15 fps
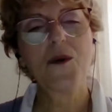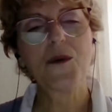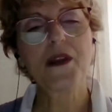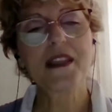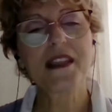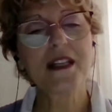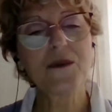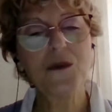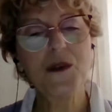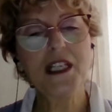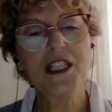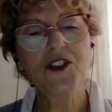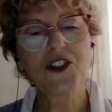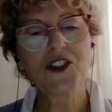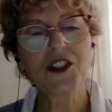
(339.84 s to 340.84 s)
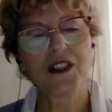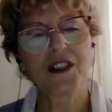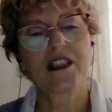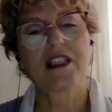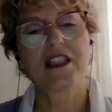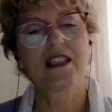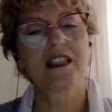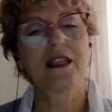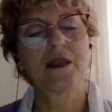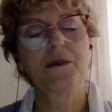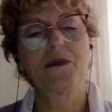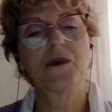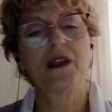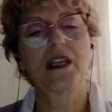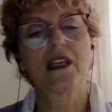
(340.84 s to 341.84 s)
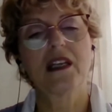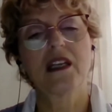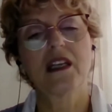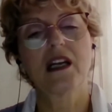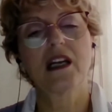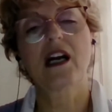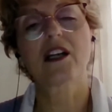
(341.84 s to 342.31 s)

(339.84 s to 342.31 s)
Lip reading: within which the theme we